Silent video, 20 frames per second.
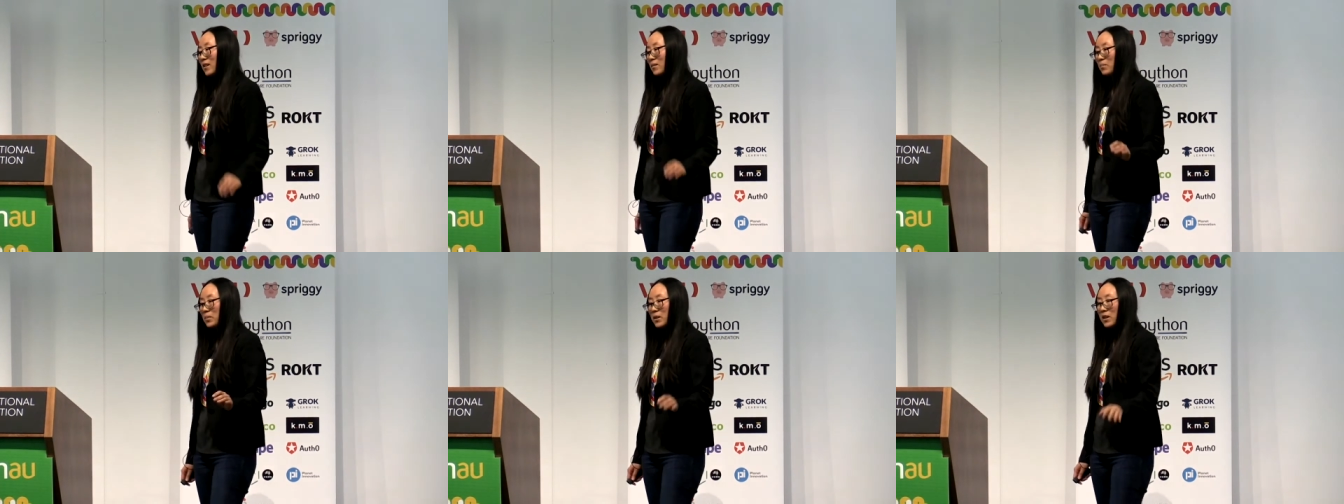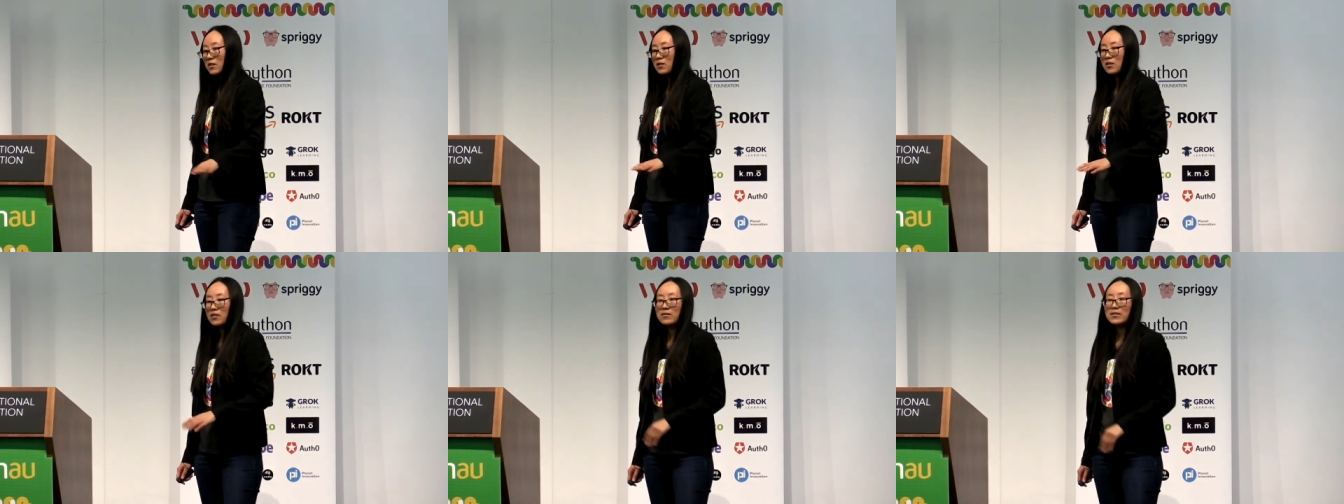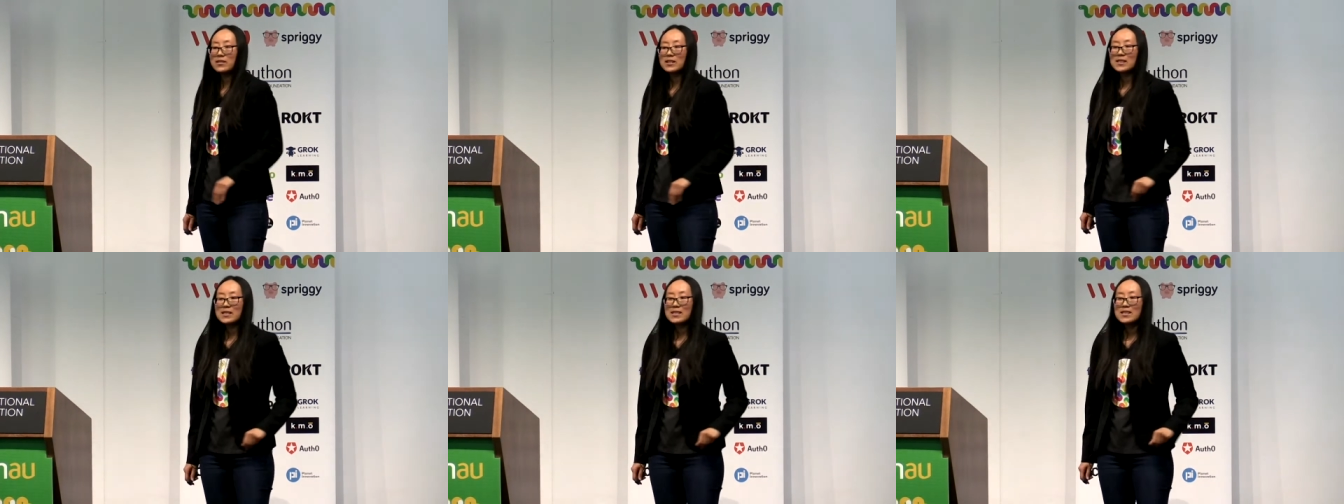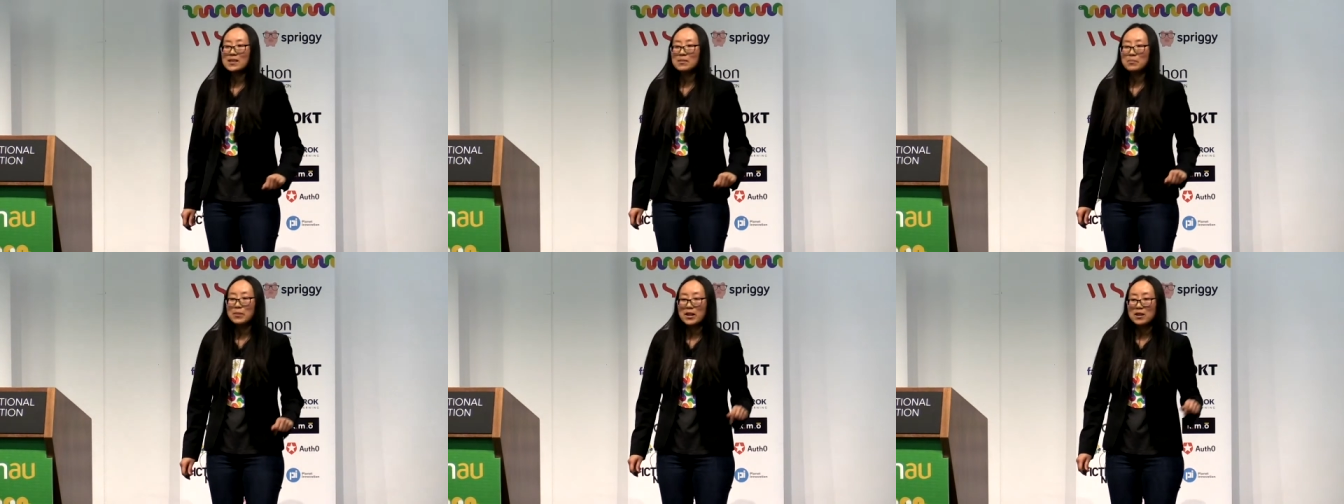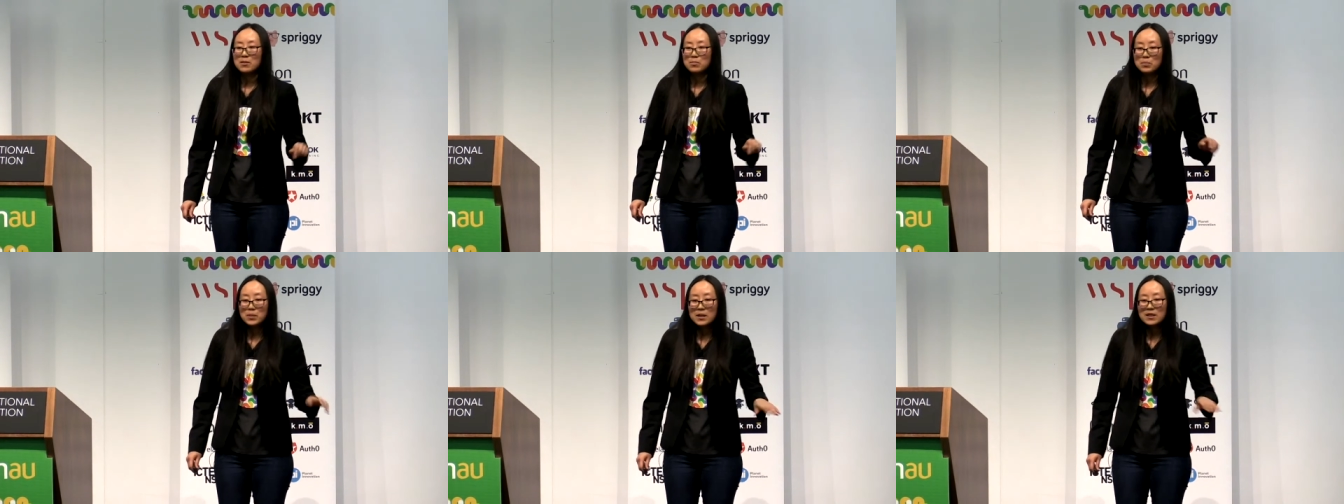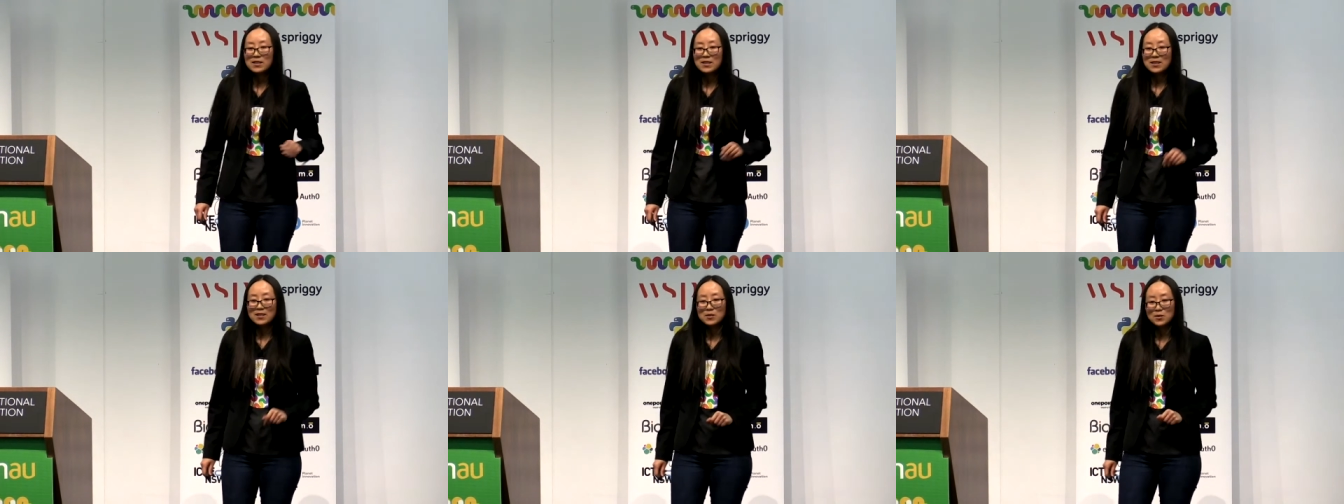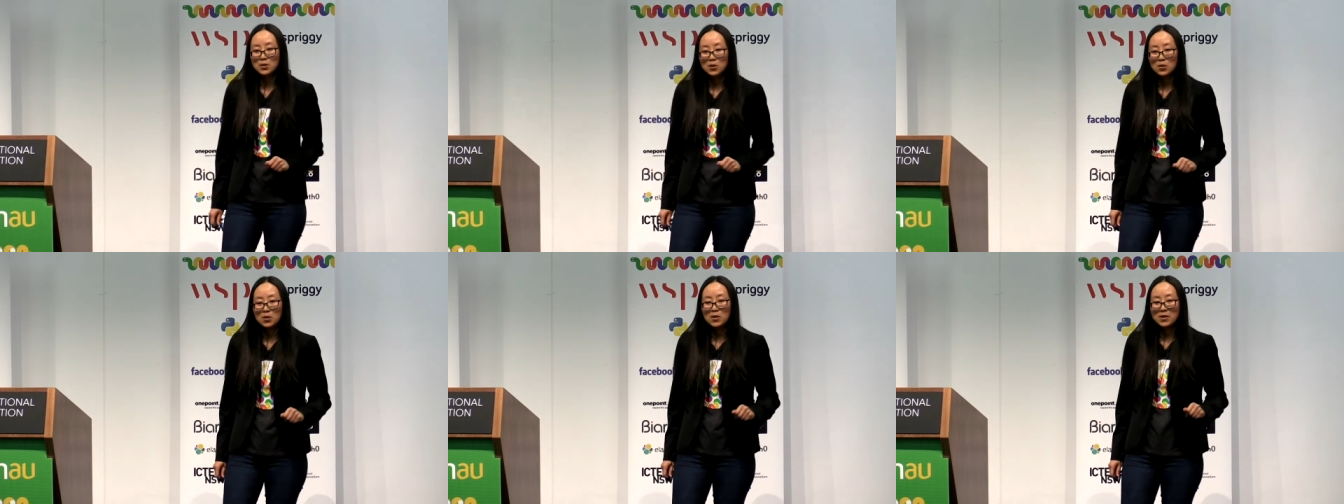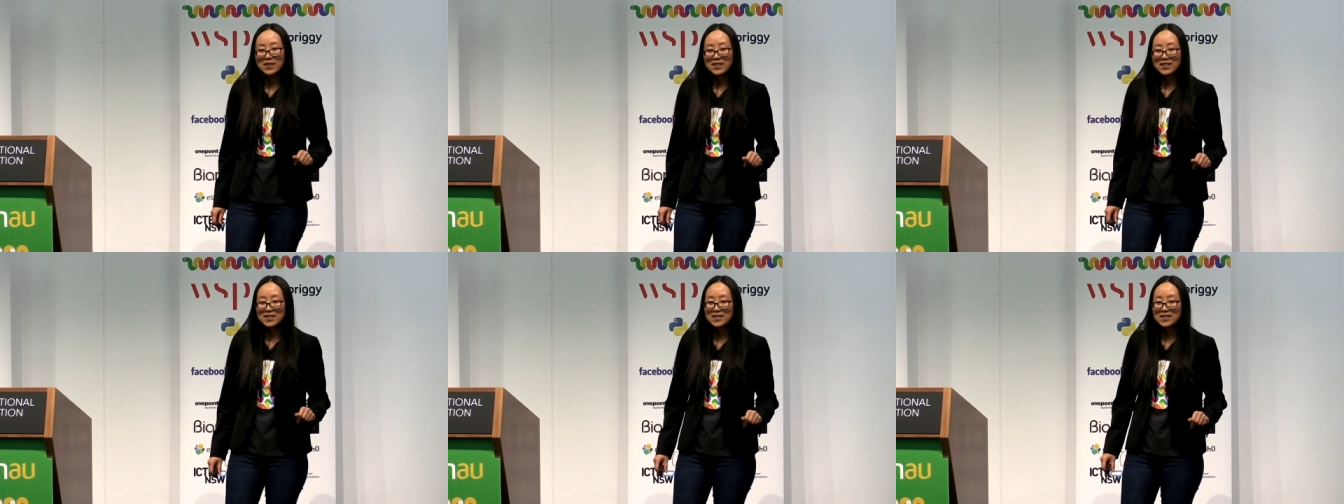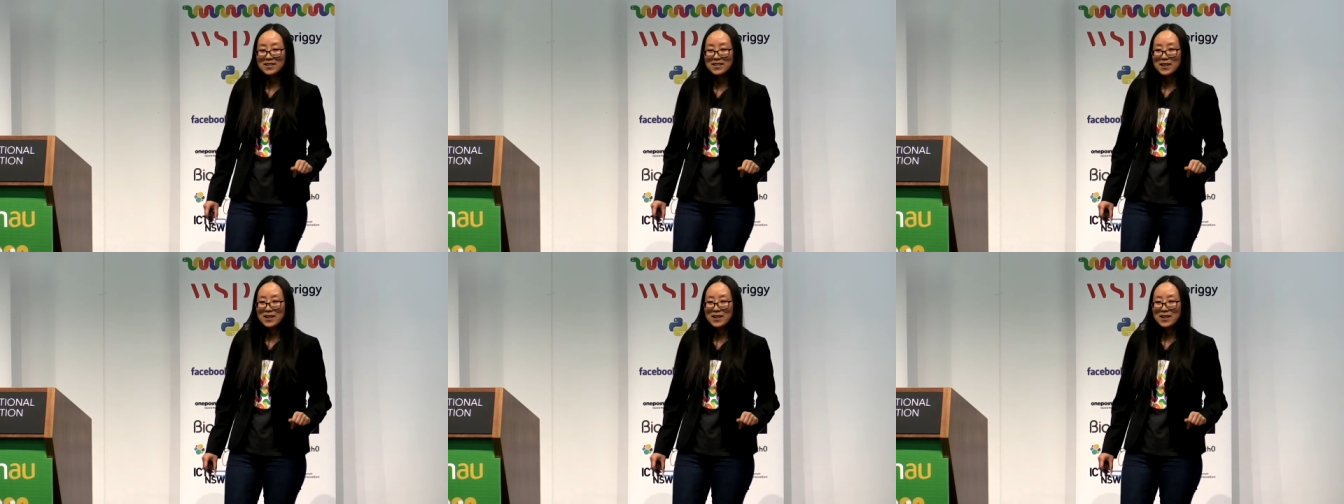and be nervous about a big deal talk.